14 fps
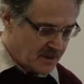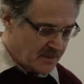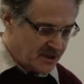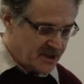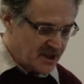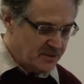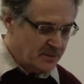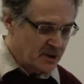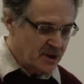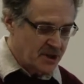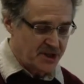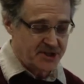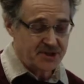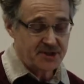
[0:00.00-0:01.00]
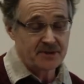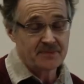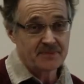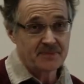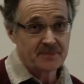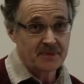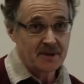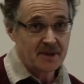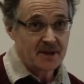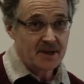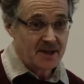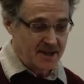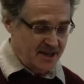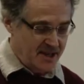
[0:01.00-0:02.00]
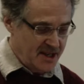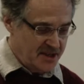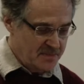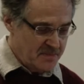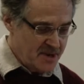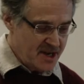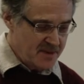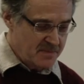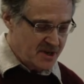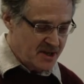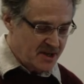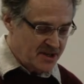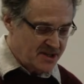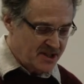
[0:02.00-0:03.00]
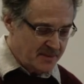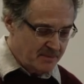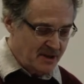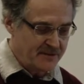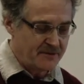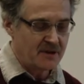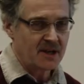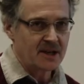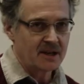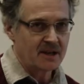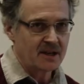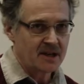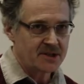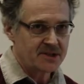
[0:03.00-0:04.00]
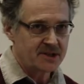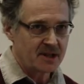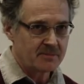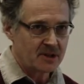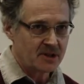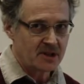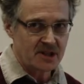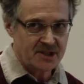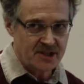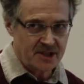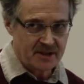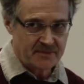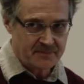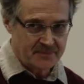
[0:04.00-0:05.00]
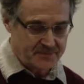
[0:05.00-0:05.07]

But at worst, it may be simplifying and stigmatizing.